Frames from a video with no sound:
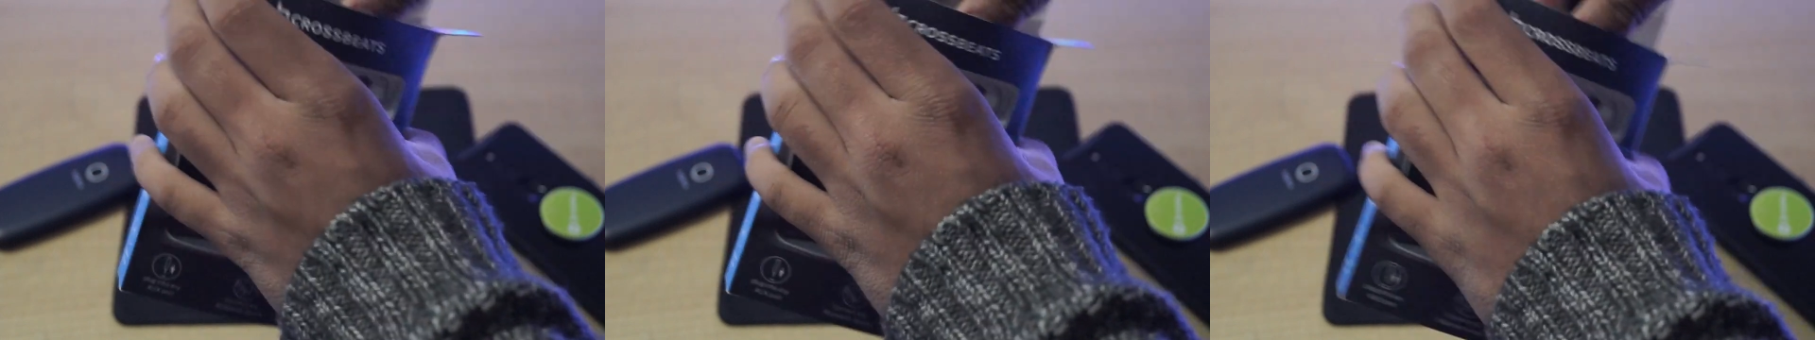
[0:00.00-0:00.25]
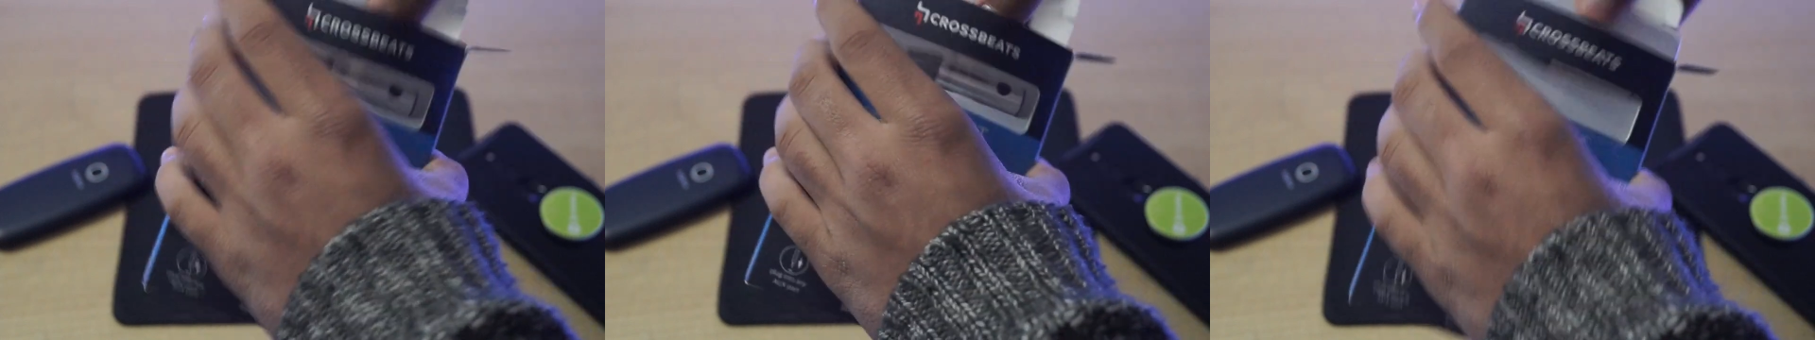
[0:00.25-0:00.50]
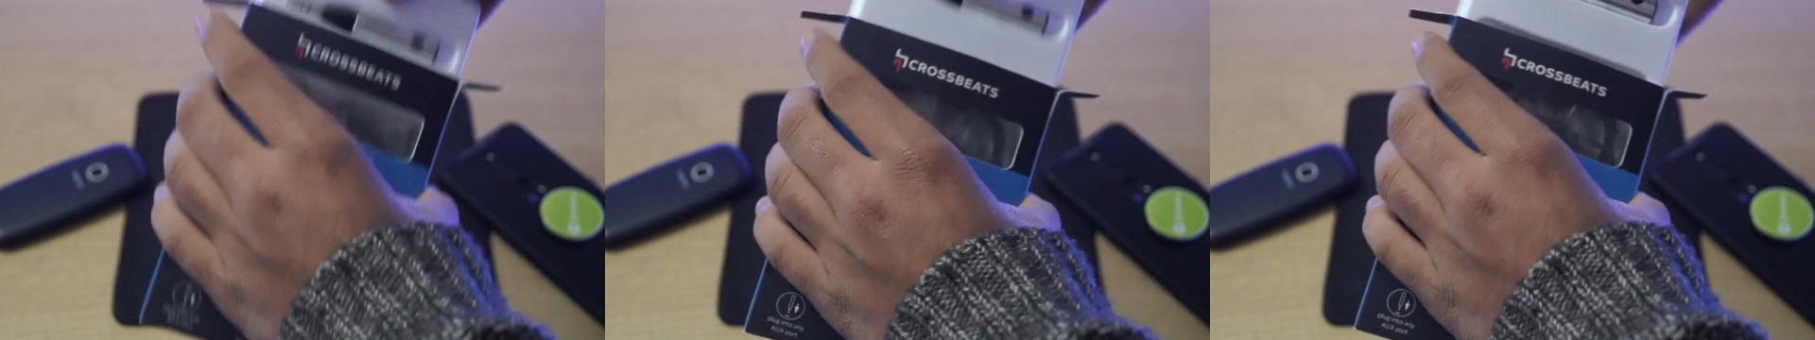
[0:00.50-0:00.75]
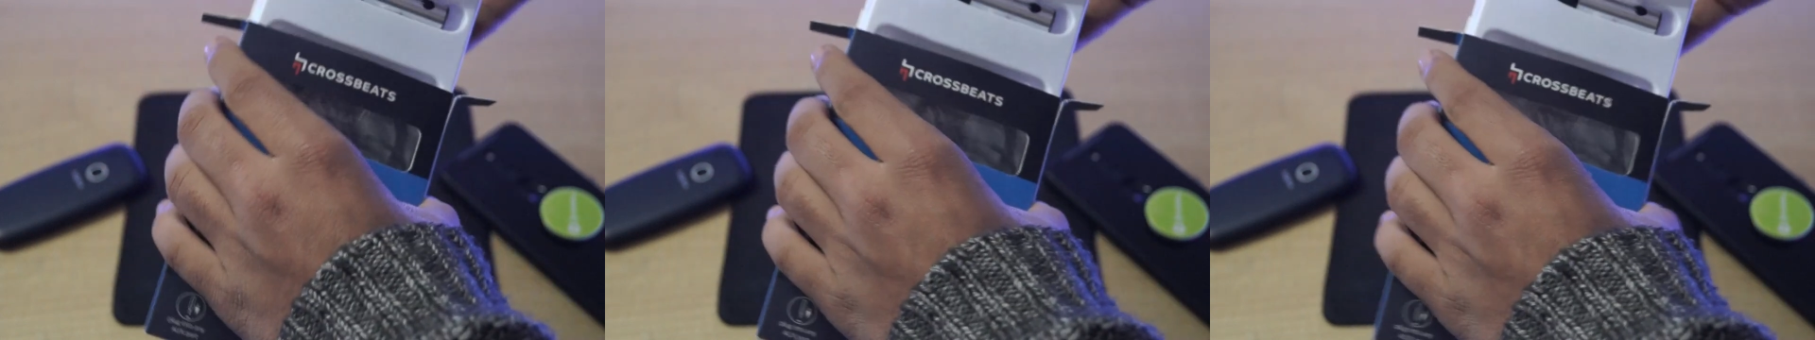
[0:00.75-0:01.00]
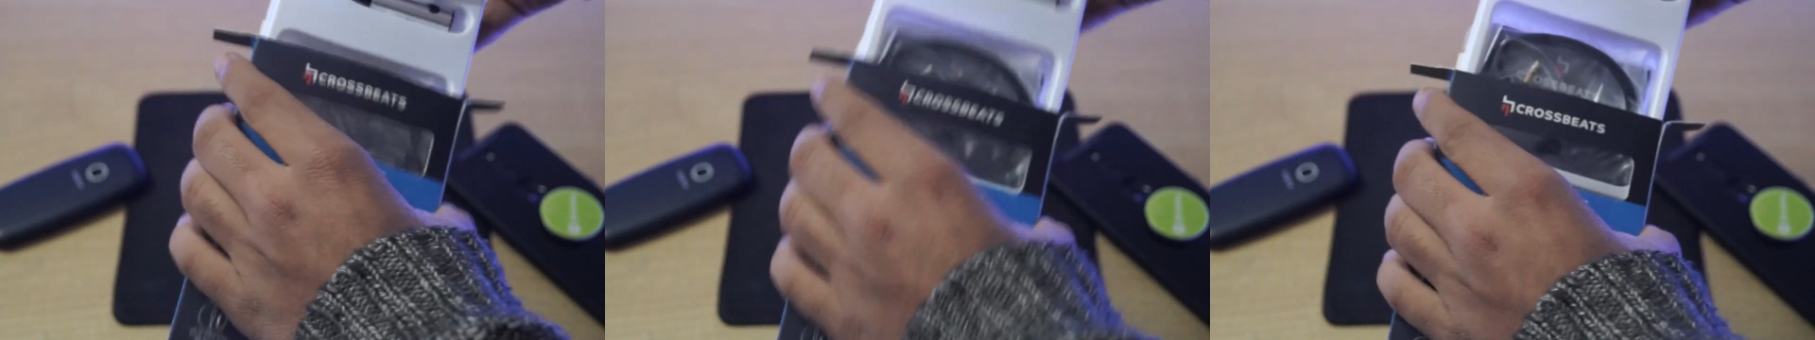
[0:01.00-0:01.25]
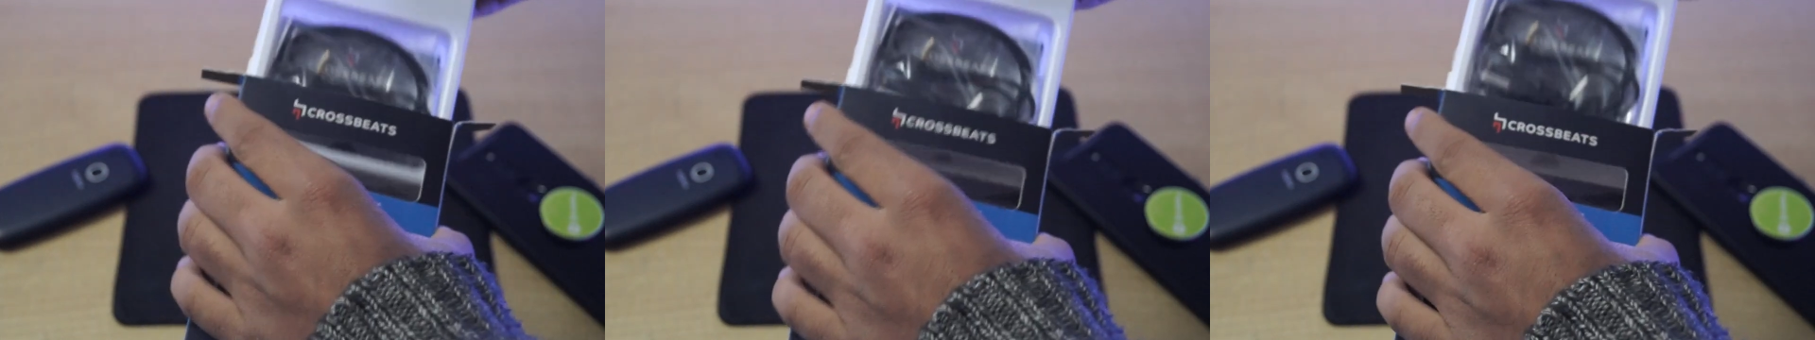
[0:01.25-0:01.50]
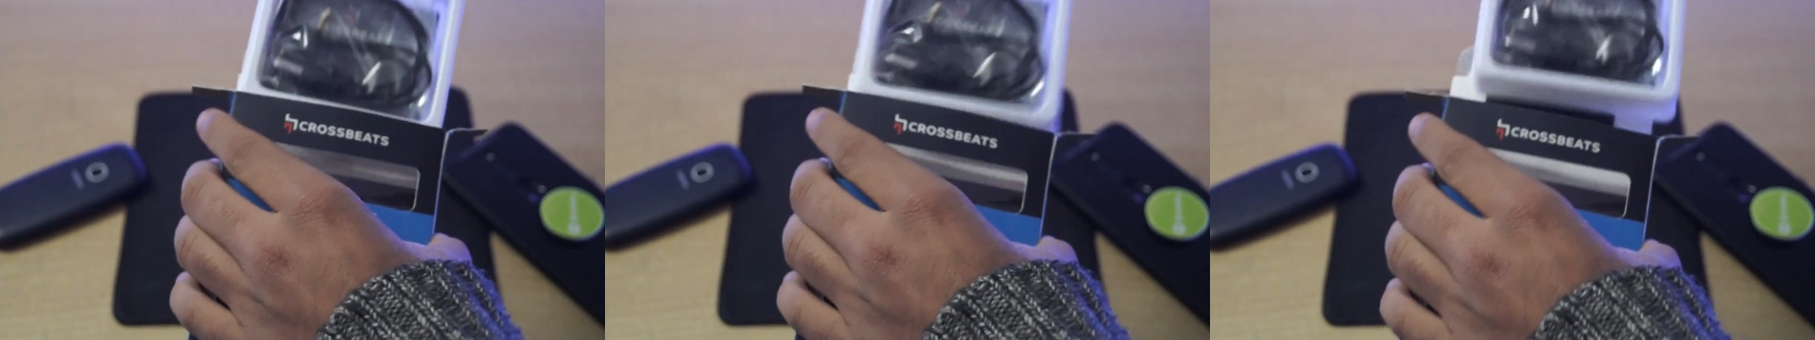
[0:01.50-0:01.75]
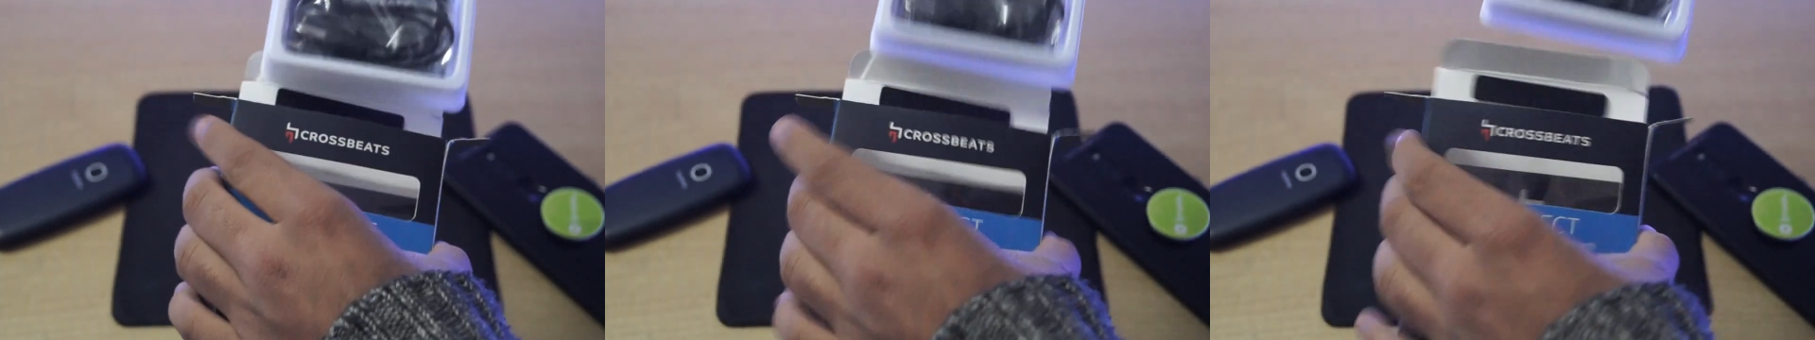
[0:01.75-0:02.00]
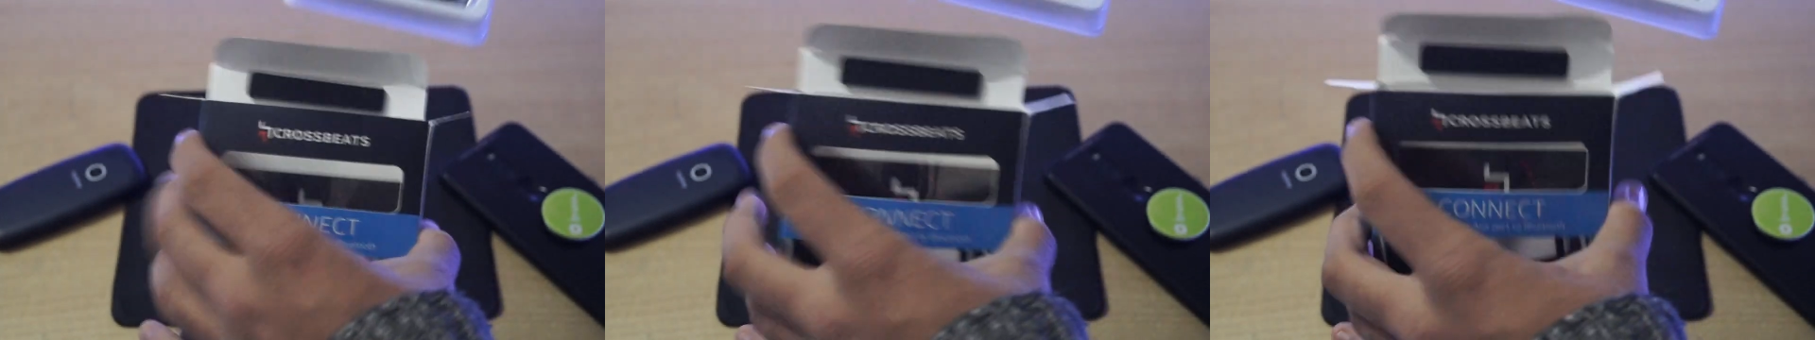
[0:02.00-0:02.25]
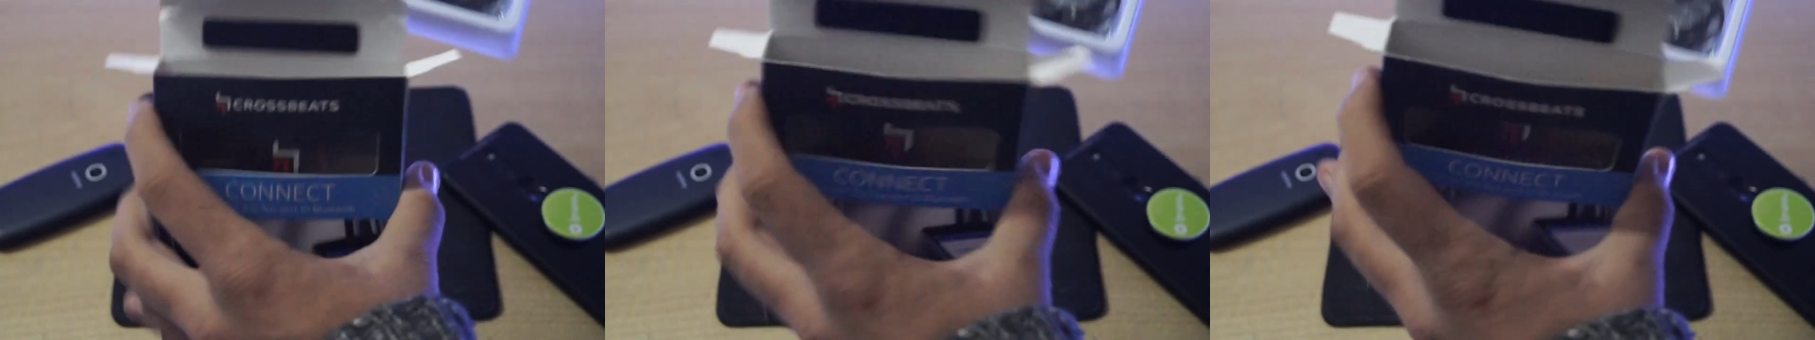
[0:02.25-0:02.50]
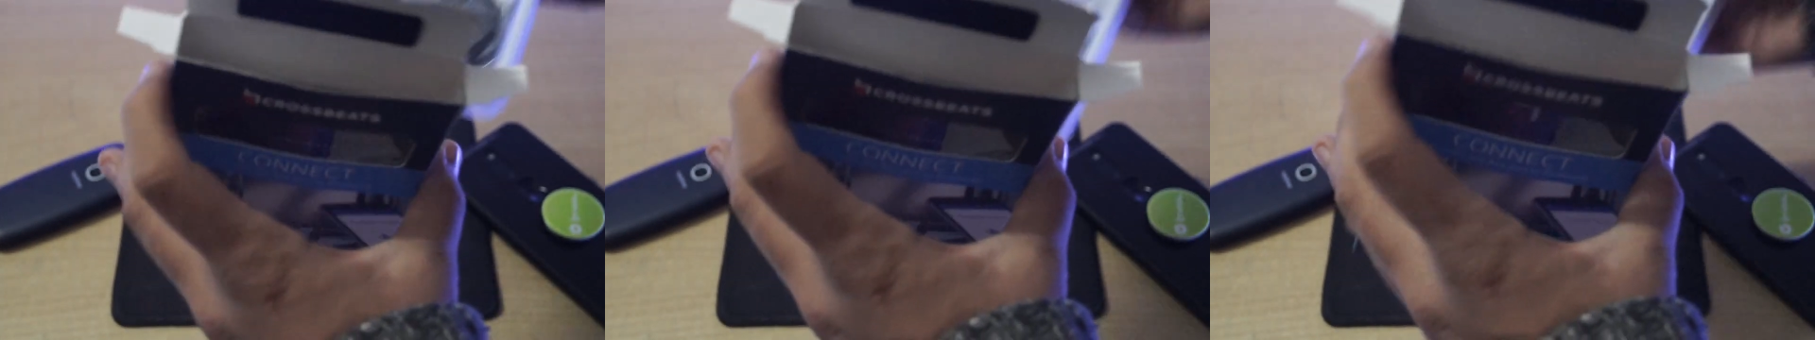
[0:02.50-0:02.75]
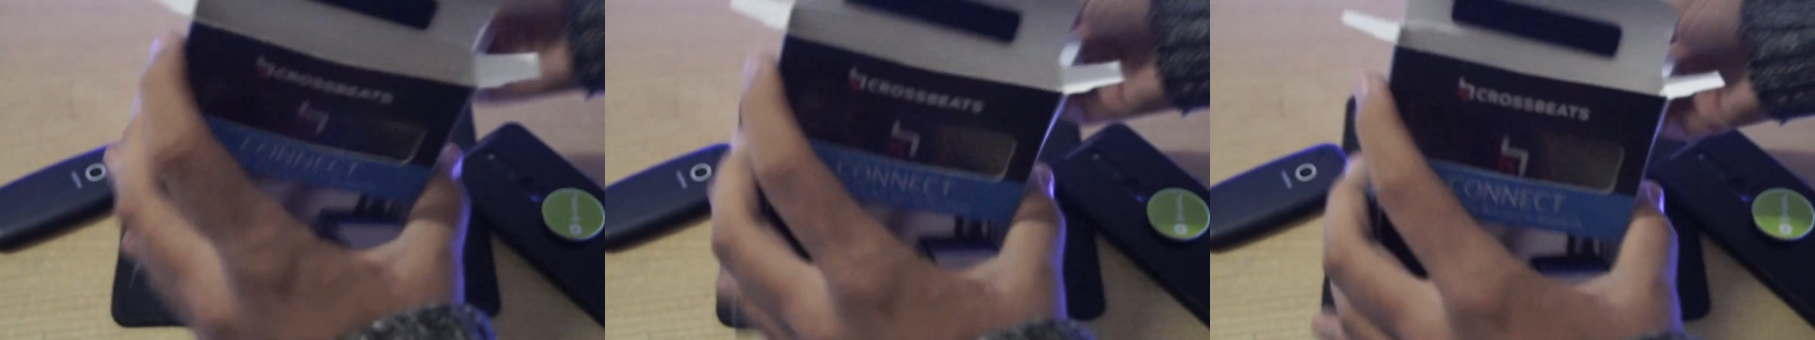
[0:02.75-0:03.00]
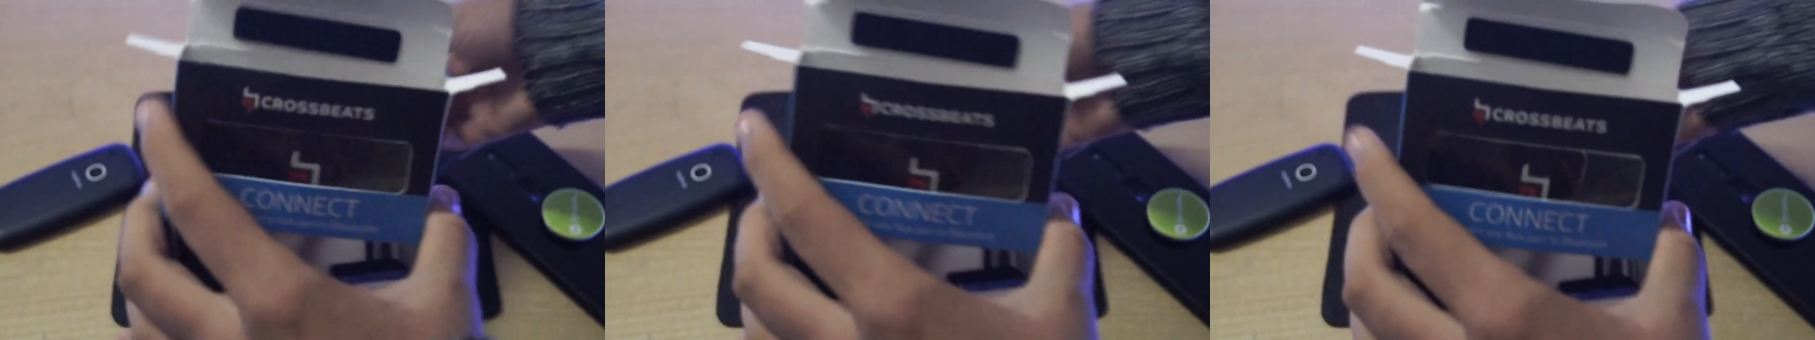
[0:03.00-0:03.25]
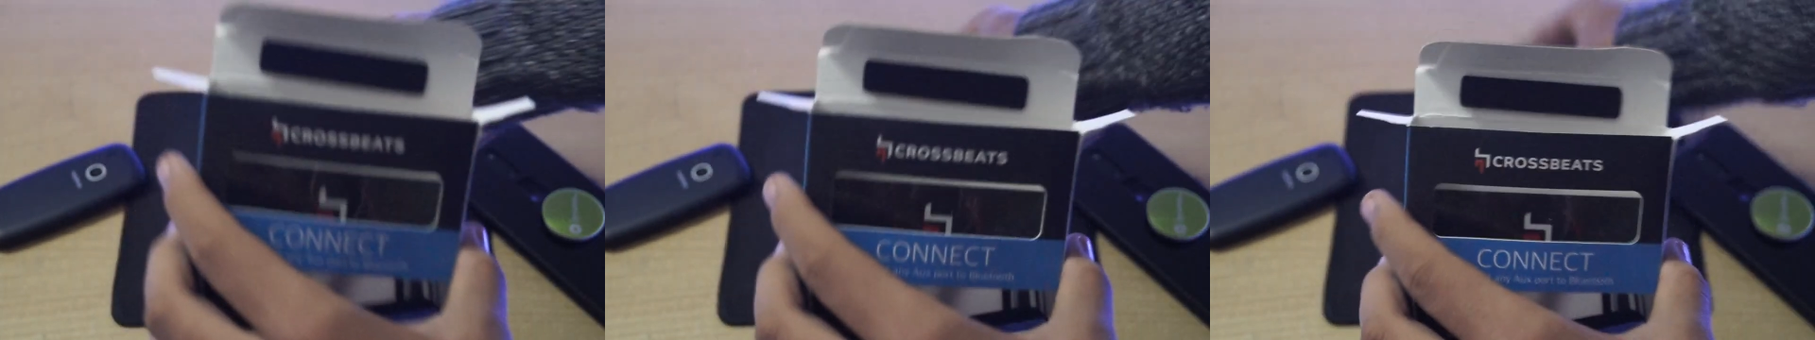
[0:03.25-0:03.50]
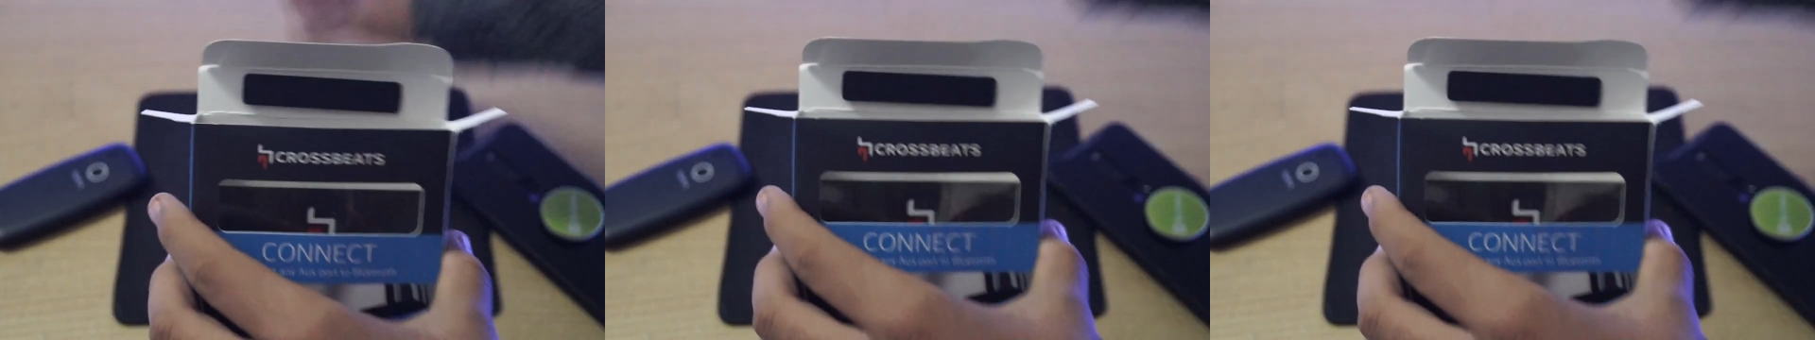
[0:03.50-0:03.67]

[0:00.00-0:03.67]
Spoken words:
No face is visible, so there are no lips to read.